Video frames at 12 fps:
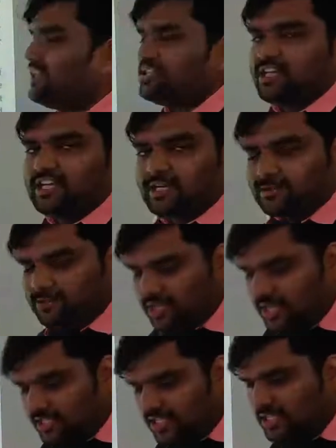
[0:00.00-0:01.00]
the
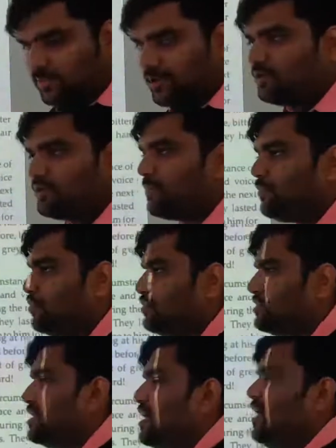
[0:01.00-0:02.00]
circumstances about the boots,